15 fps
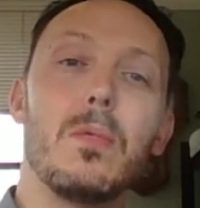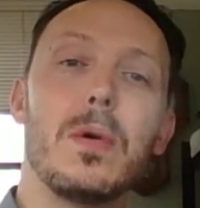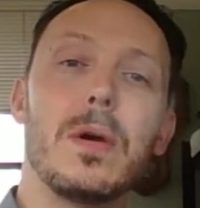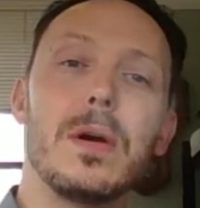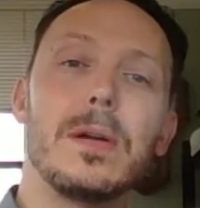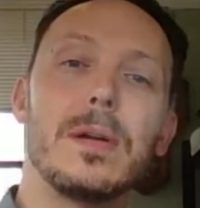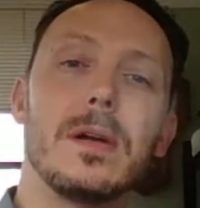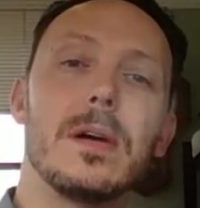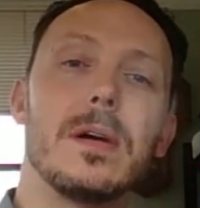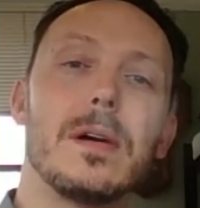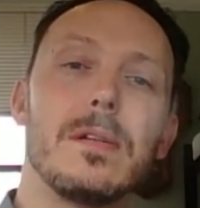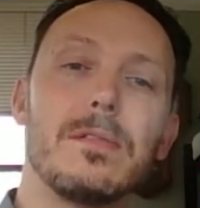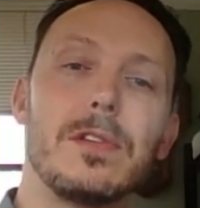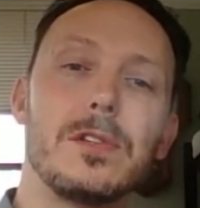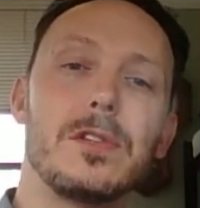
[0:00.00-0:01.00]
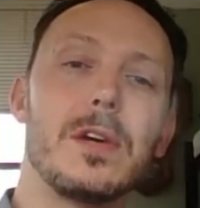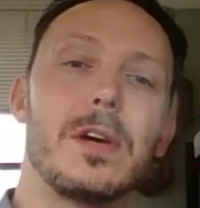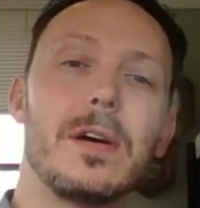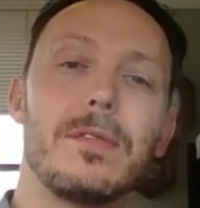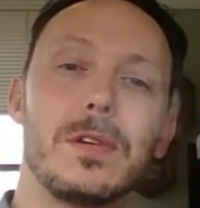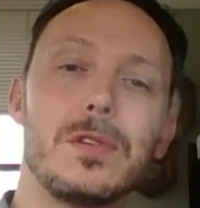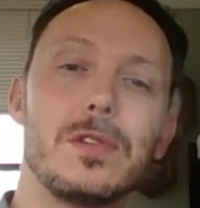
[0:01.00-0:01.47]
one of the
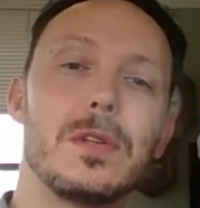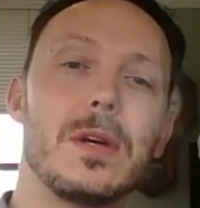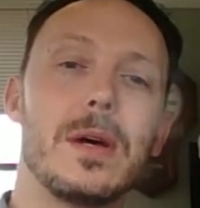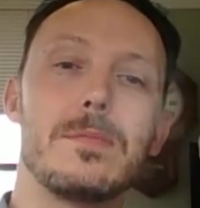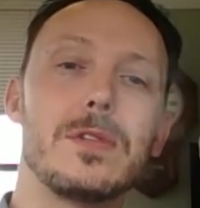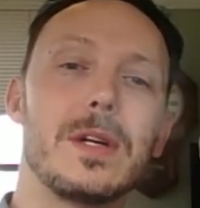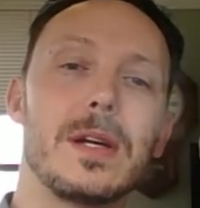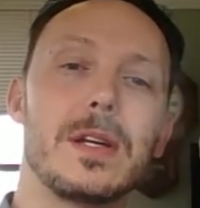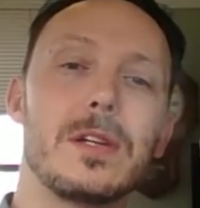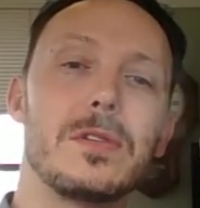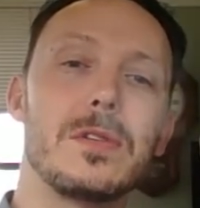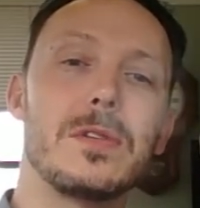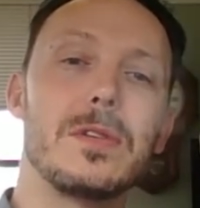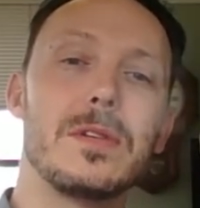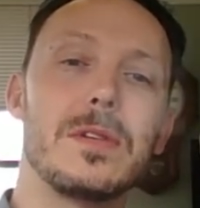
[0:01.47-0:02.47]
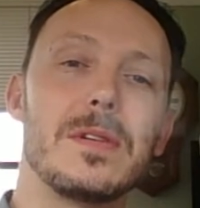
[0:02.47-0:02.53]
sovereign subjects